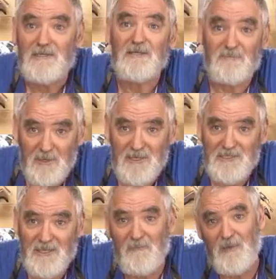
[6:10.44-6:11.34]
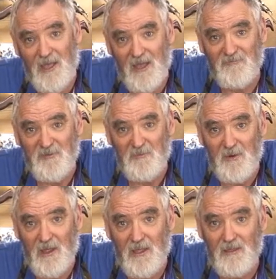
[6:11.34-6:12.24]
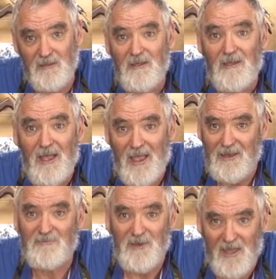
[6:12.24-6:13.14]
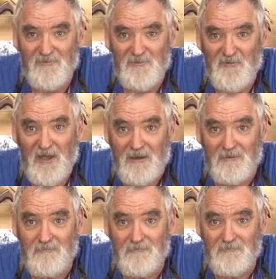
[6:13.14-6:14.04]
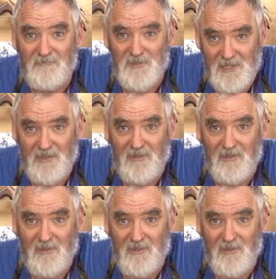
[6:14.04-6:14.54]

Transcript: So please come back after the break and we'll have some fun. See you